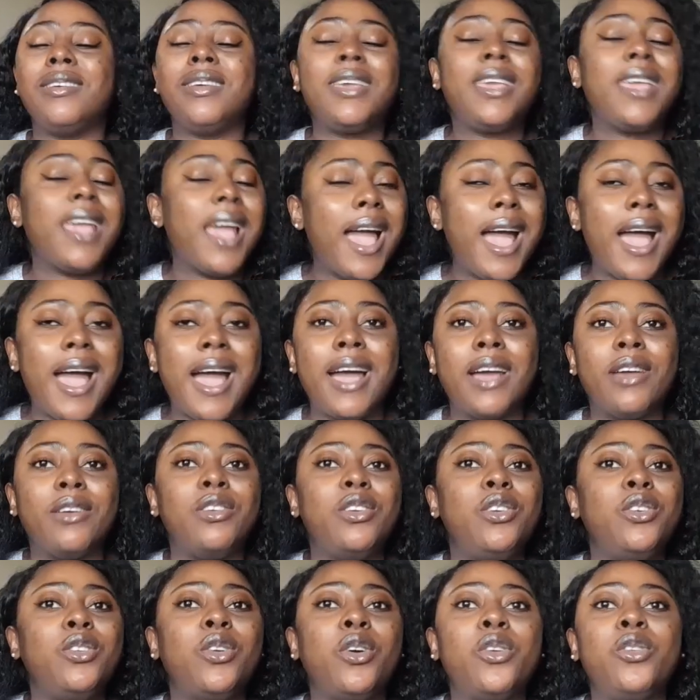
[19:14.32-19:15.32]
Yeah,
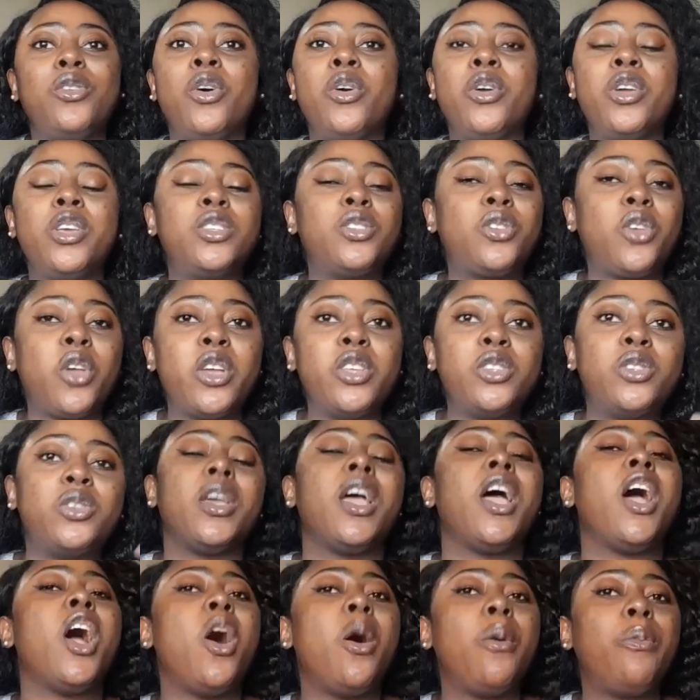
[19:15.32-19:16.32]
you don't know who's going to
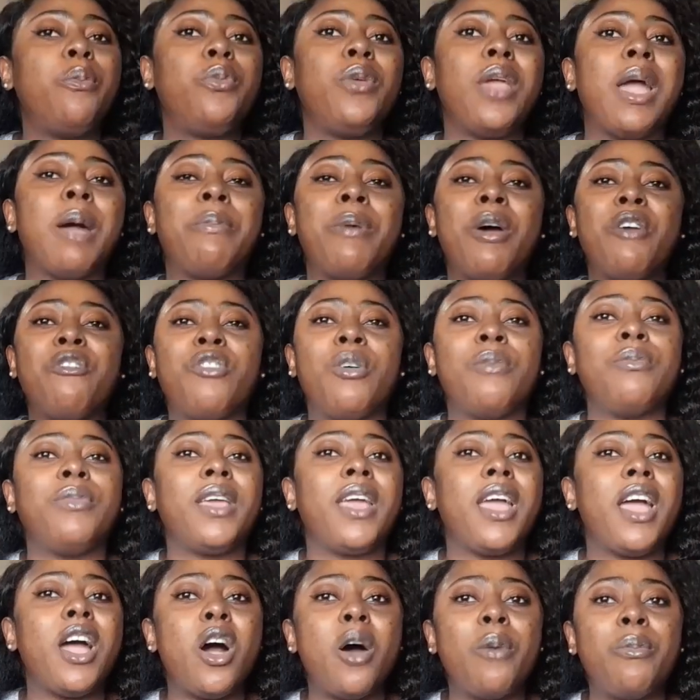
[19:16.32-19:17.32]
help you. Apart from the
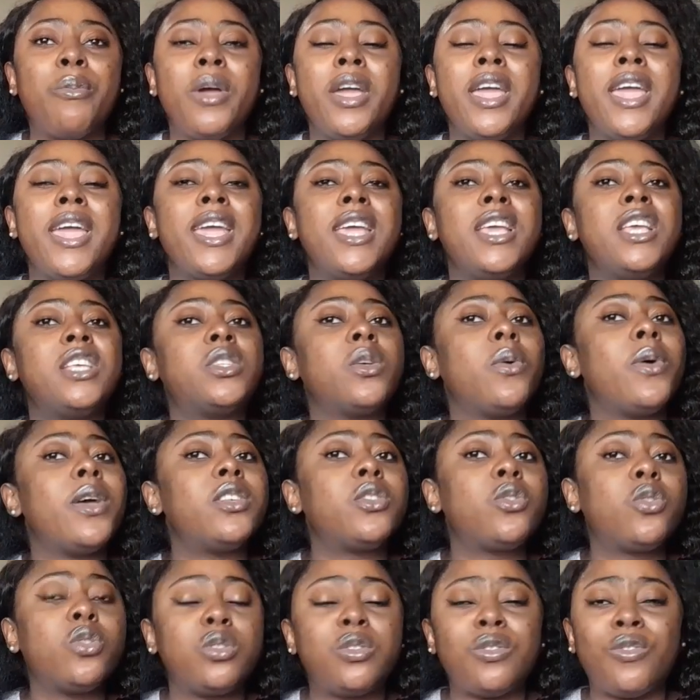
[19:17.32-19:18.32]
help, it's
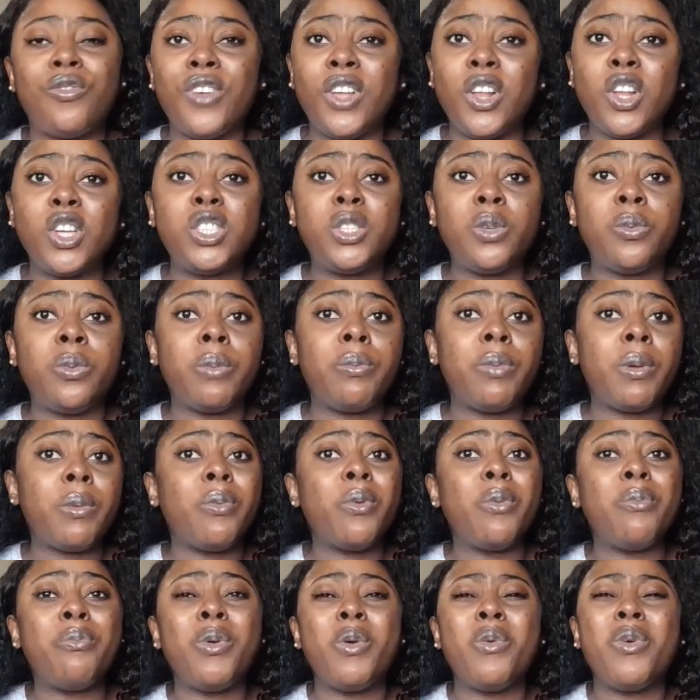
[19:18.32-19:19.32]
always good to fellowship with
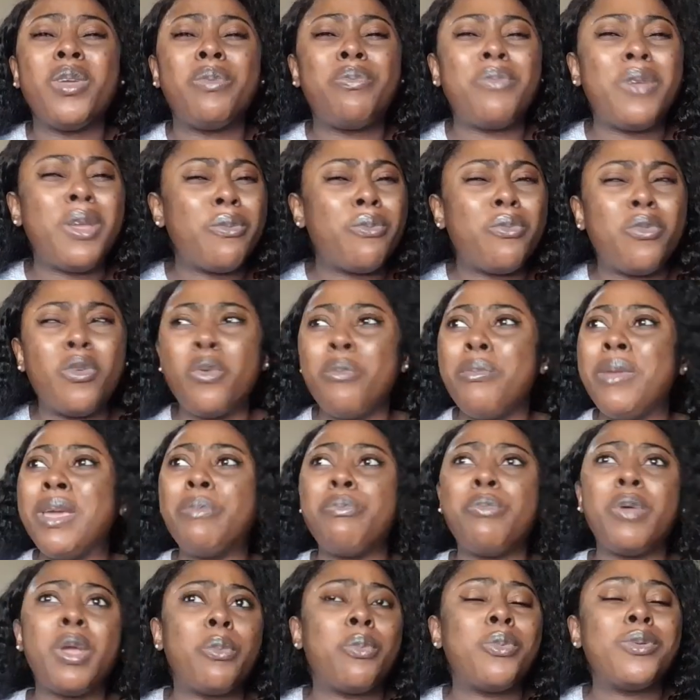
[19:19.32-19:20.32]
people, be with people,
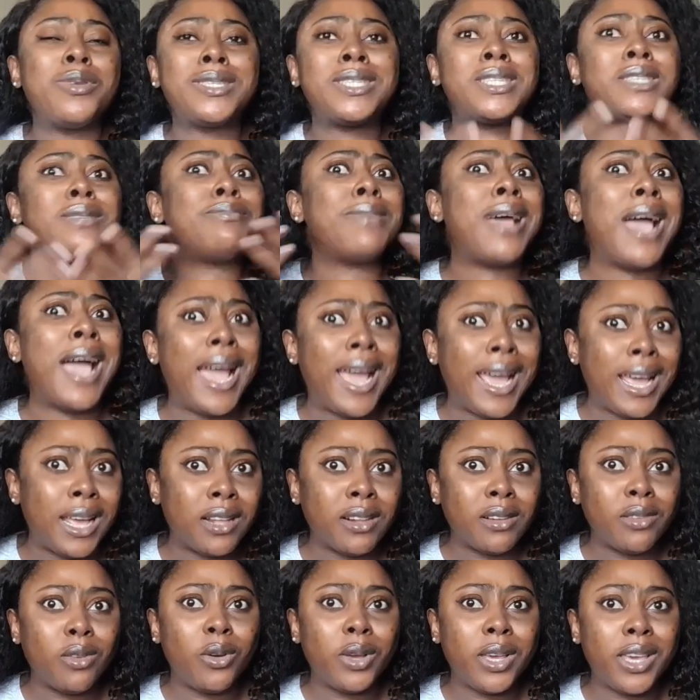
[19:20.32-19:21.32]
meet people,
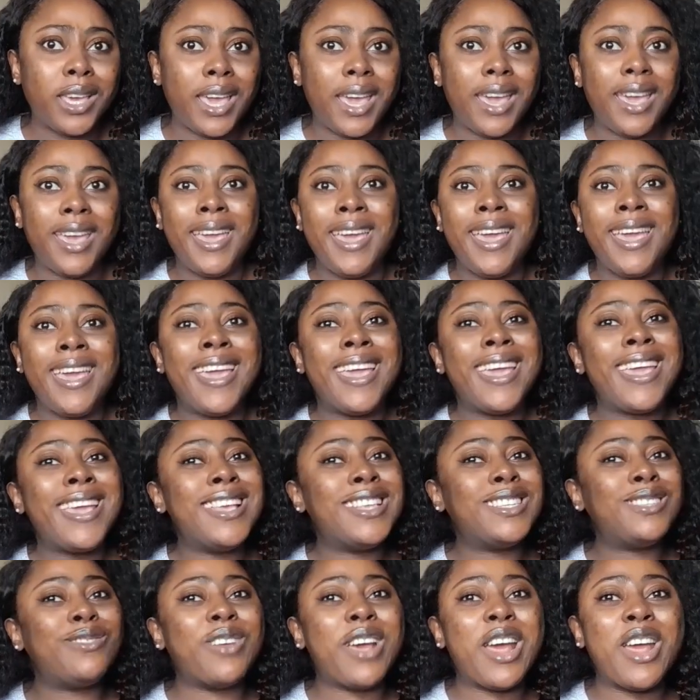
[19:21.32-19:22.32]
smile. Okay,
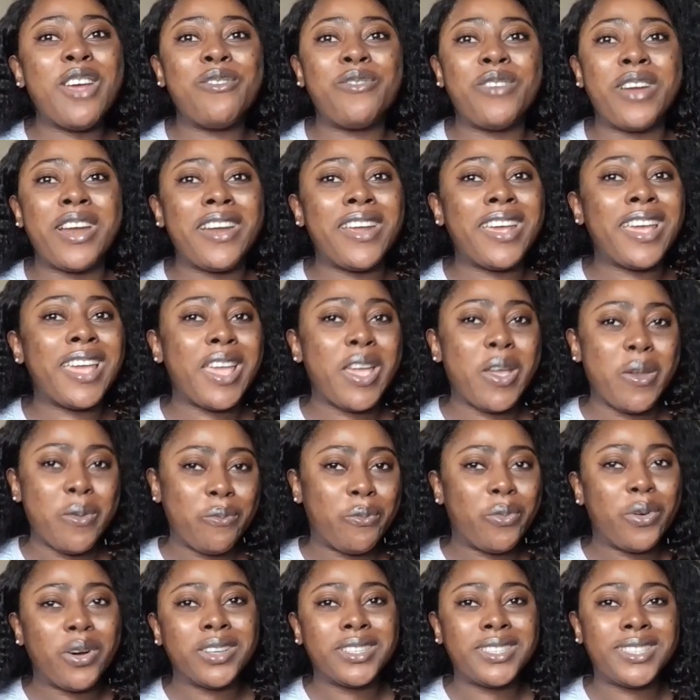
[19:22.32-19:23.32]
it's very, very
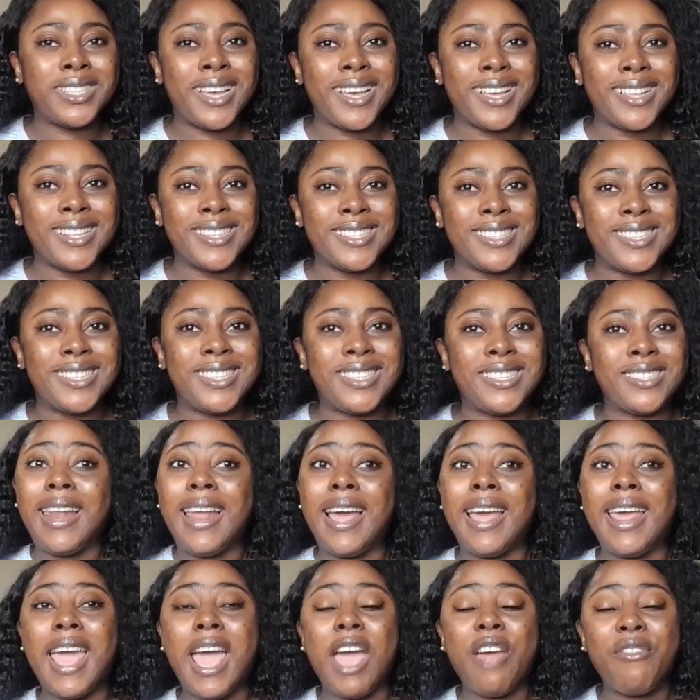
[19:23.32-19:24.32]
important.
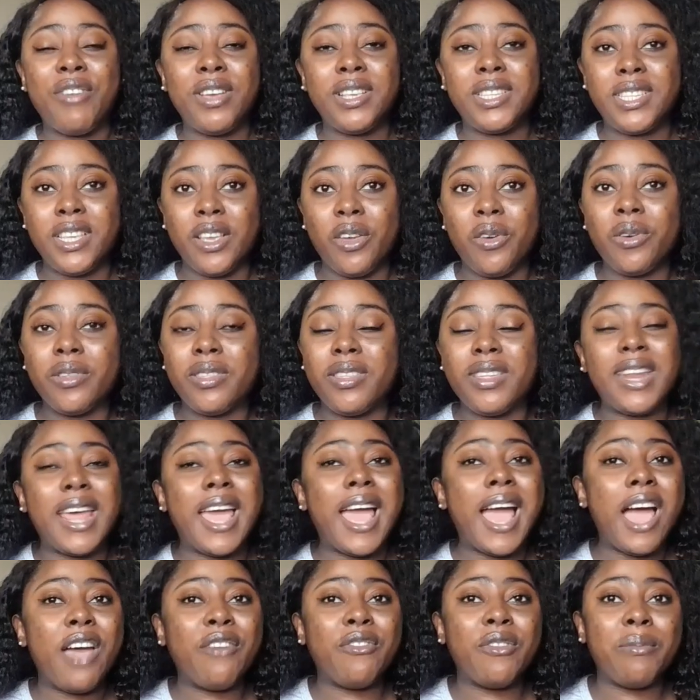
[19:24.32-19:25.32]
Like every single thing I
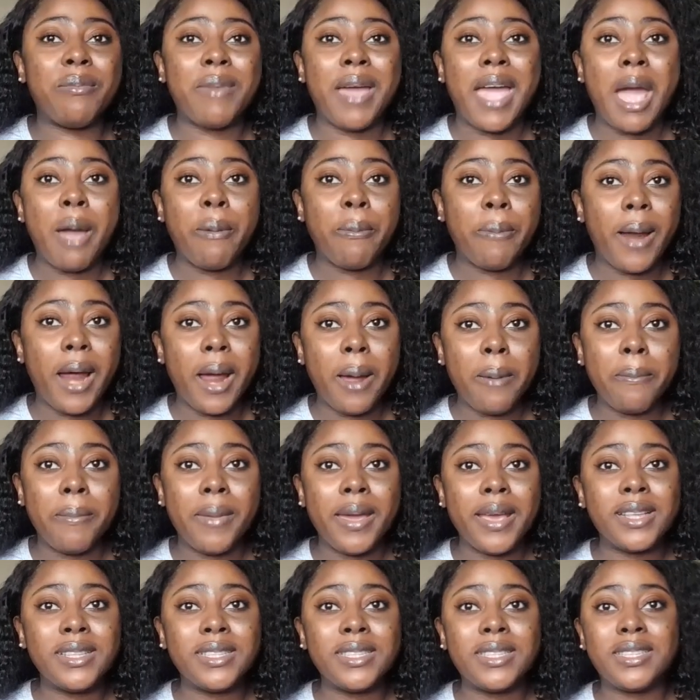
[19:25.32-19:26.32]
have in my
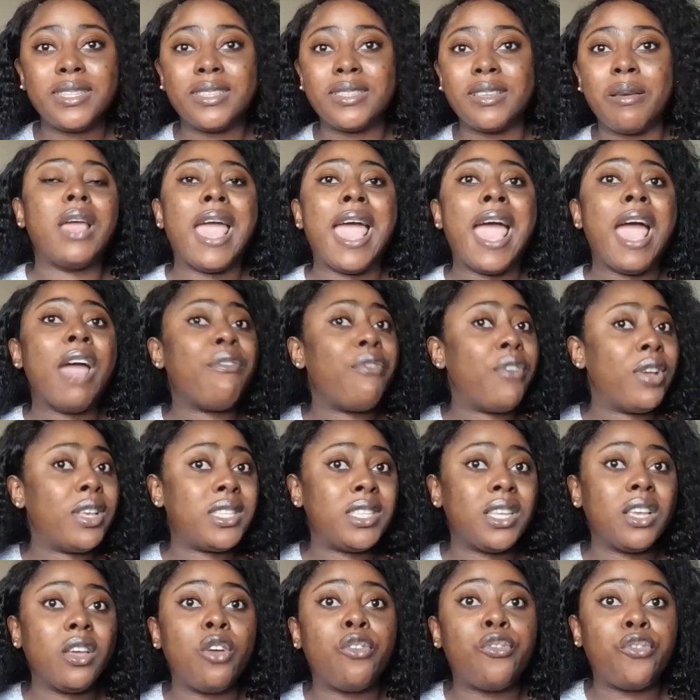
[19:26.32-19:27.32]
apartment, every
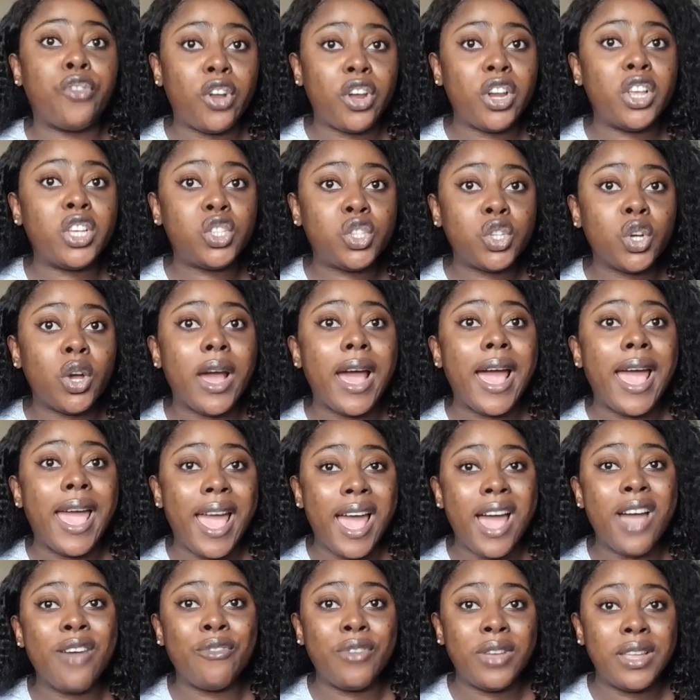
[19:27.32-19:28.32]
single furniture I
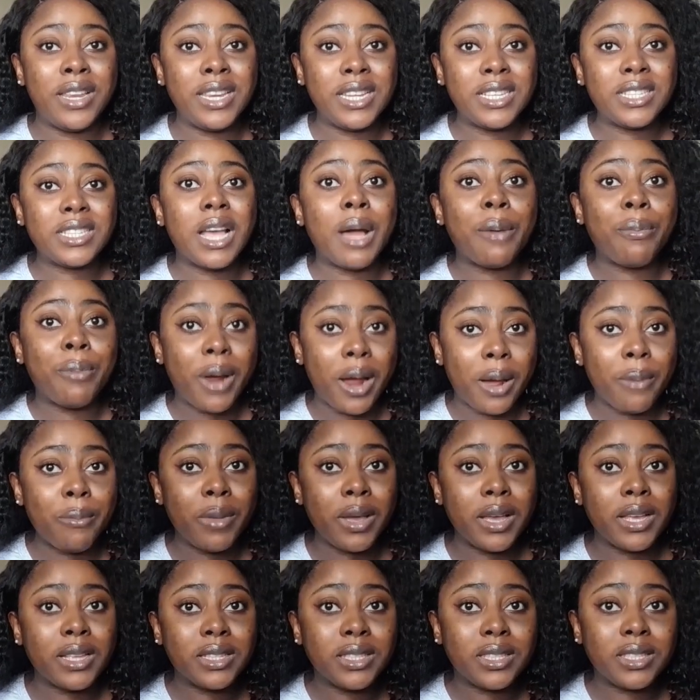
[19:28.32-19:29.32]
have in this
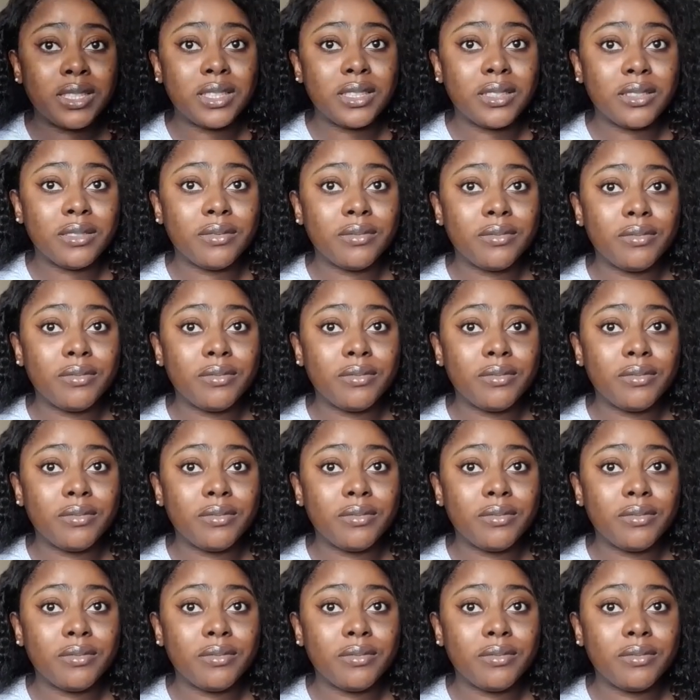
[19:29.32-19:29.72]
apartment